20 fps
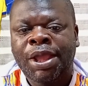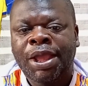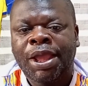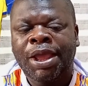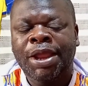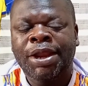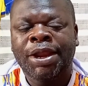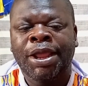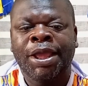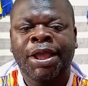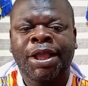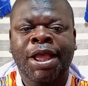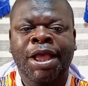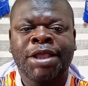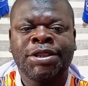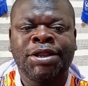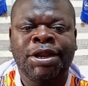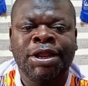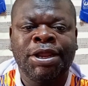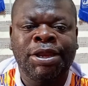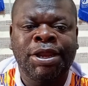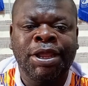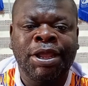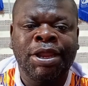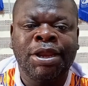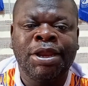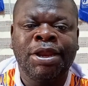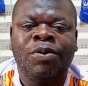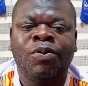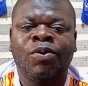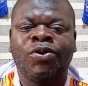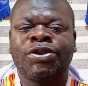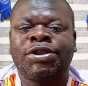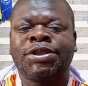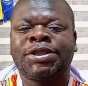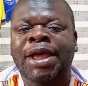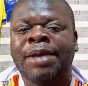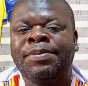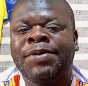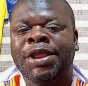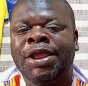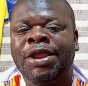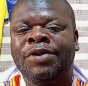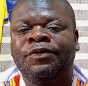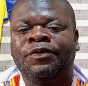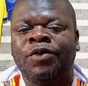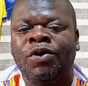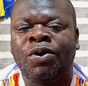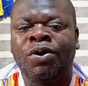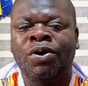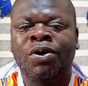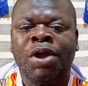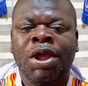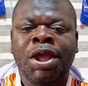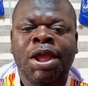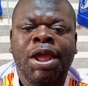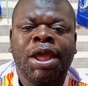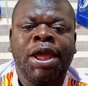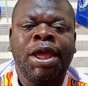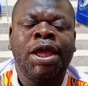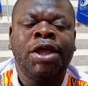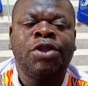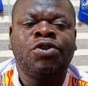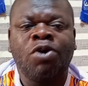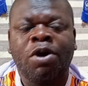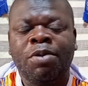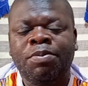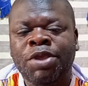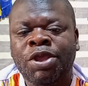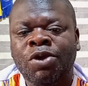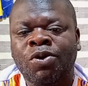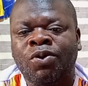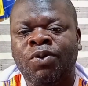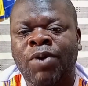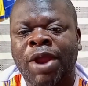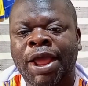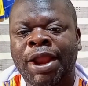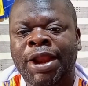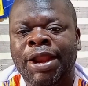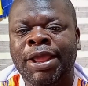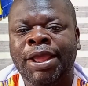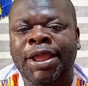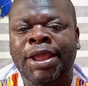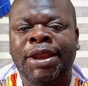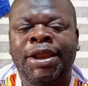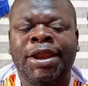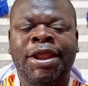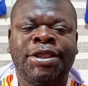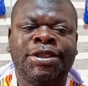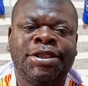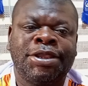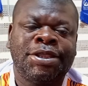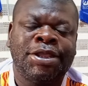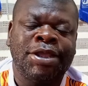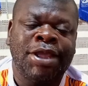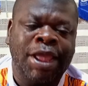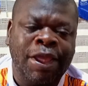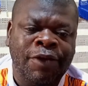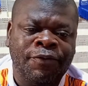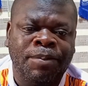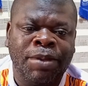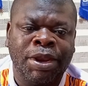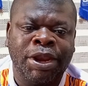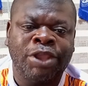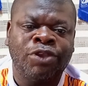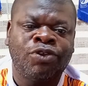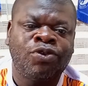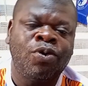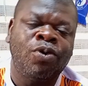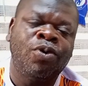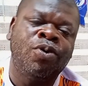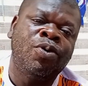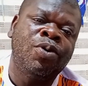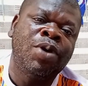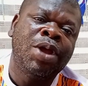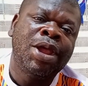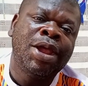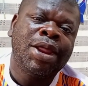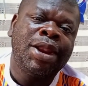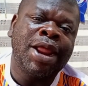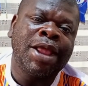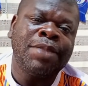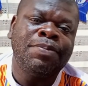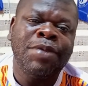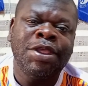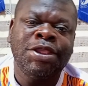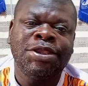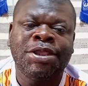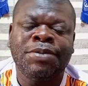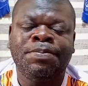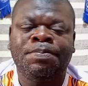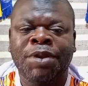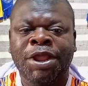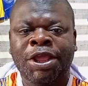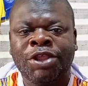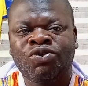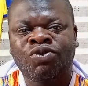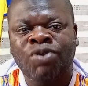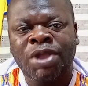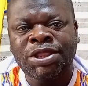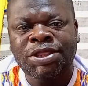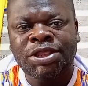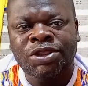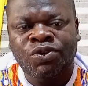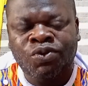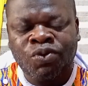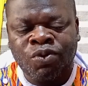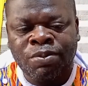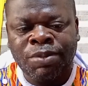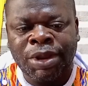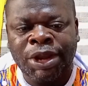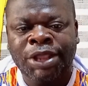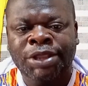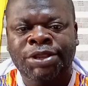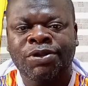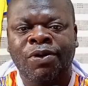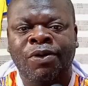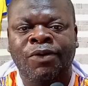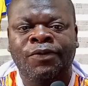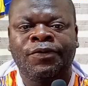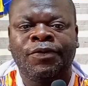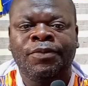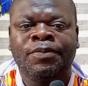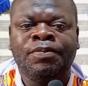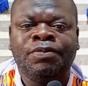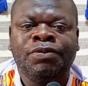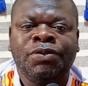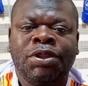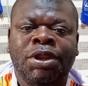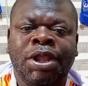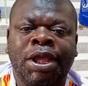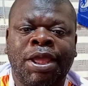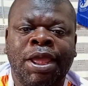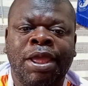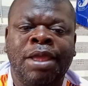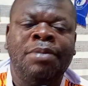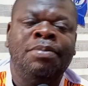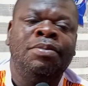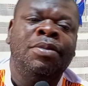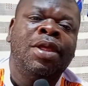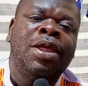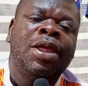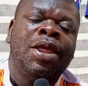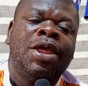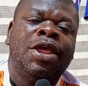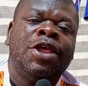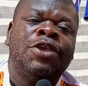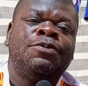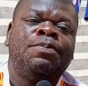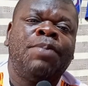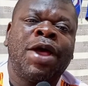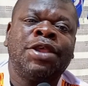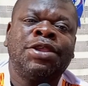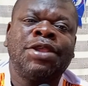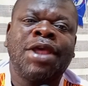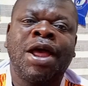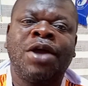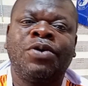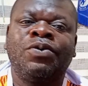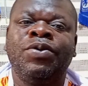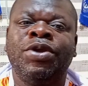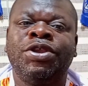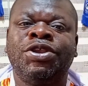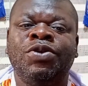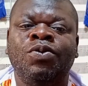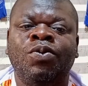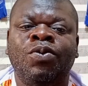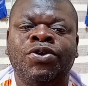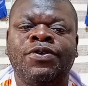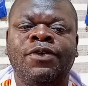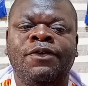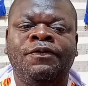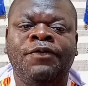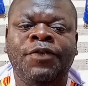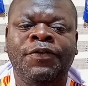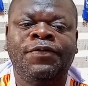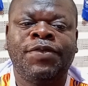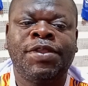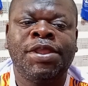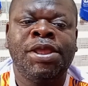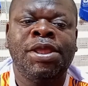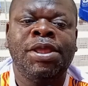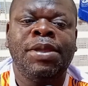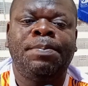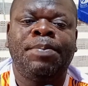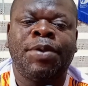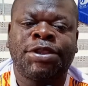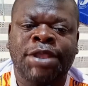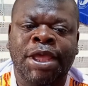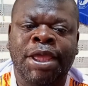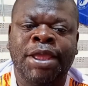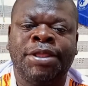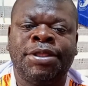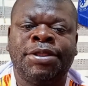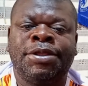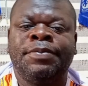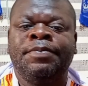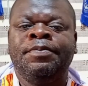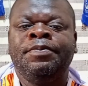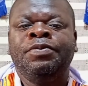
And Casledine was subbed in for Tommy O'Reilly in the 68th minute. So that means he played 22 minutes of the game. His pass accuracy was 50%.